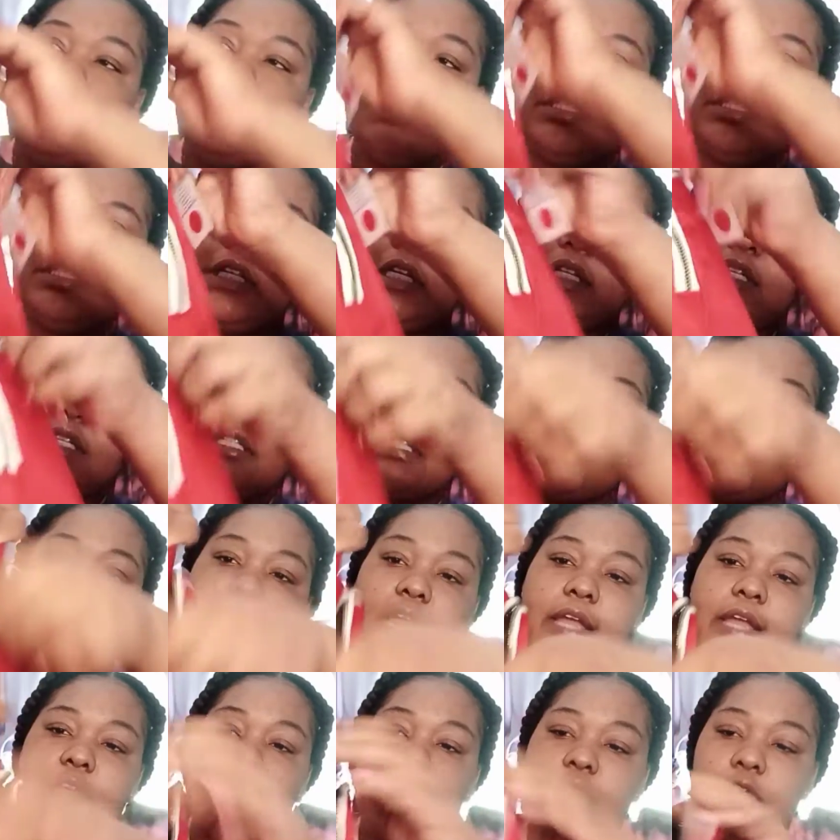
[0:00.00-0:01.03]
take this
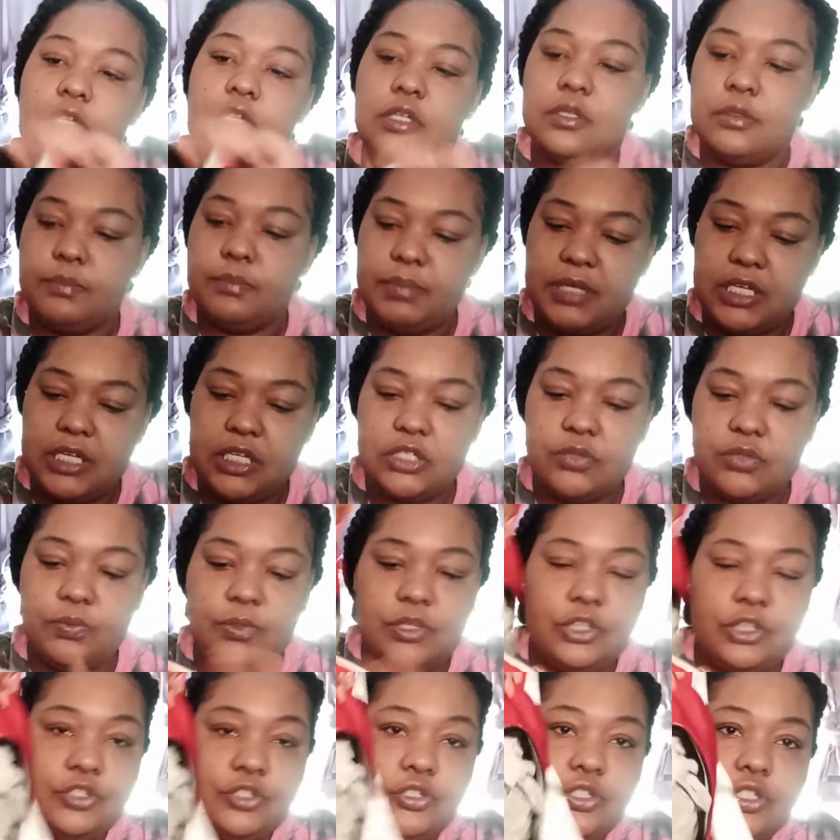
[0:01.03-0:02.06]
like on a beach
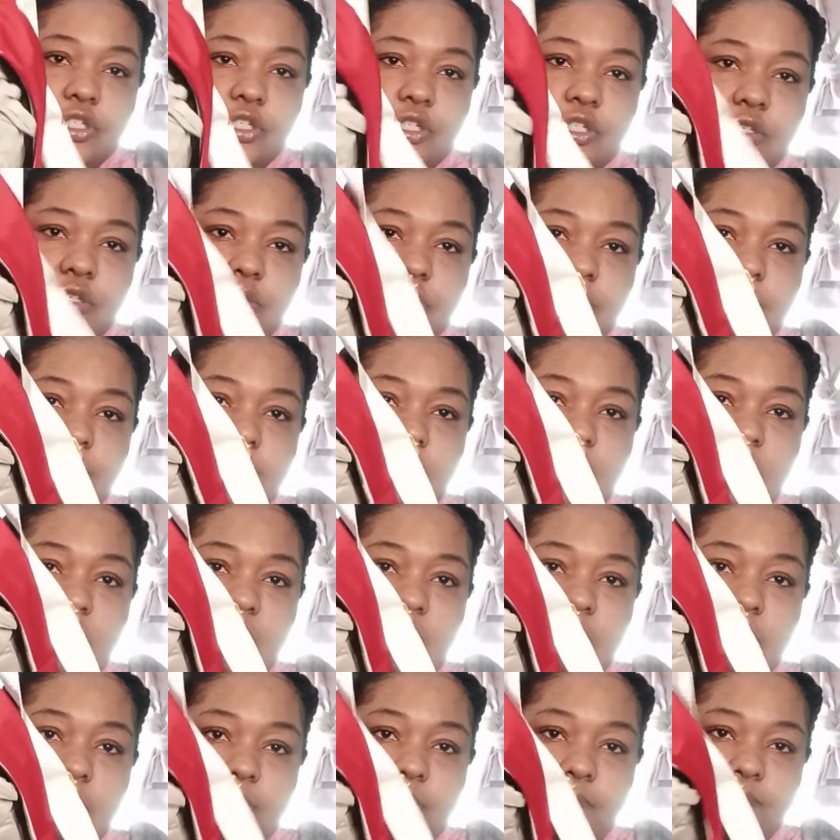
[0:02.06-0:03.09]
with you too.
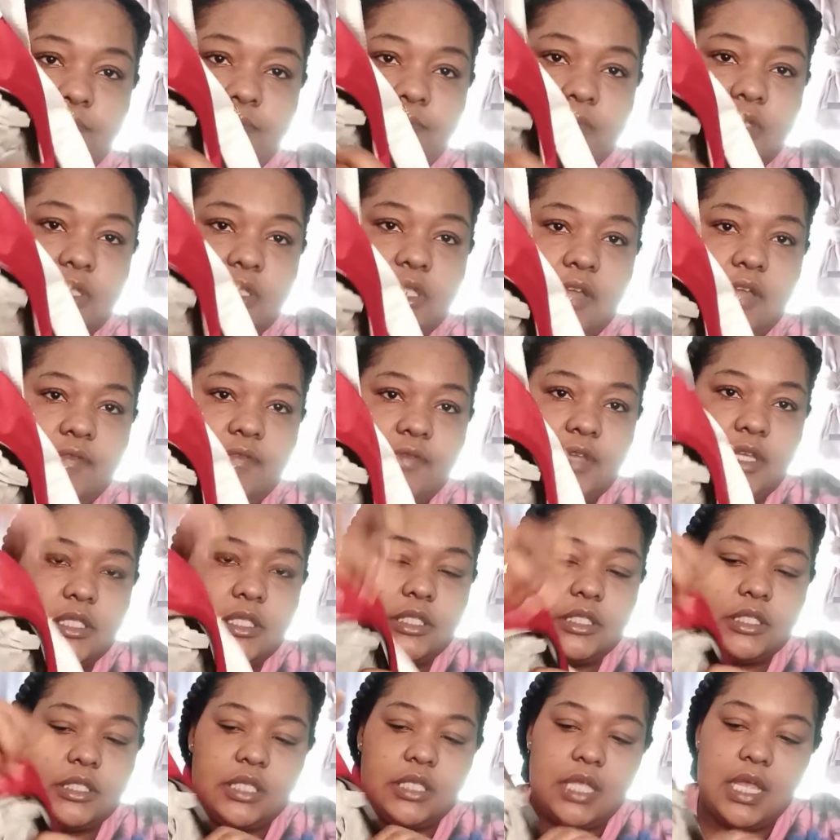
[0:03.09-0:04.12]
Stuff
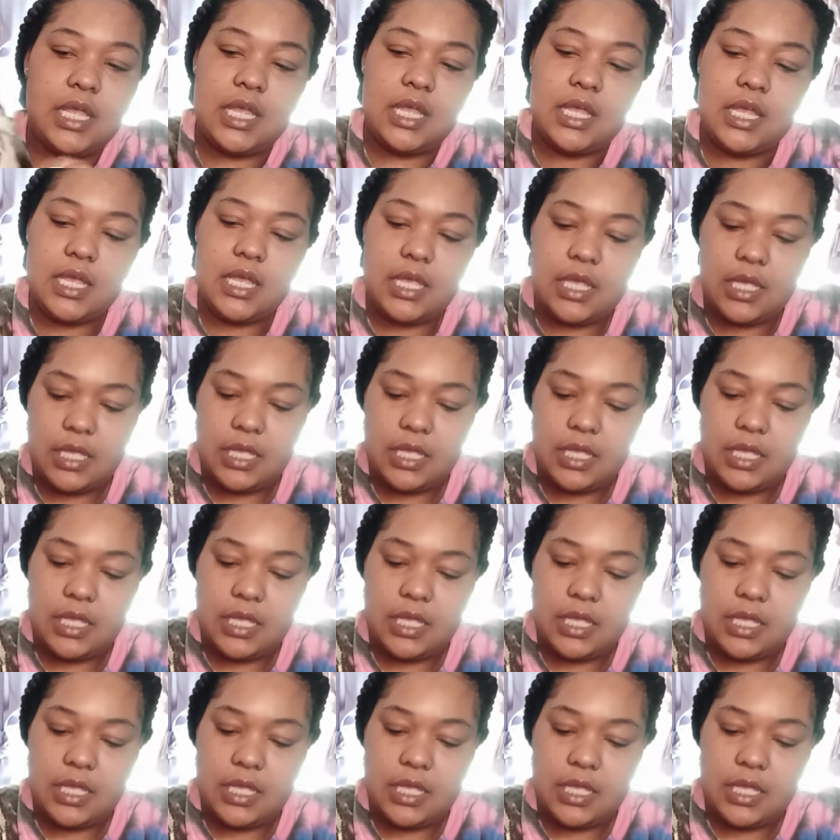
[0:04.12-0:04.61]
inside.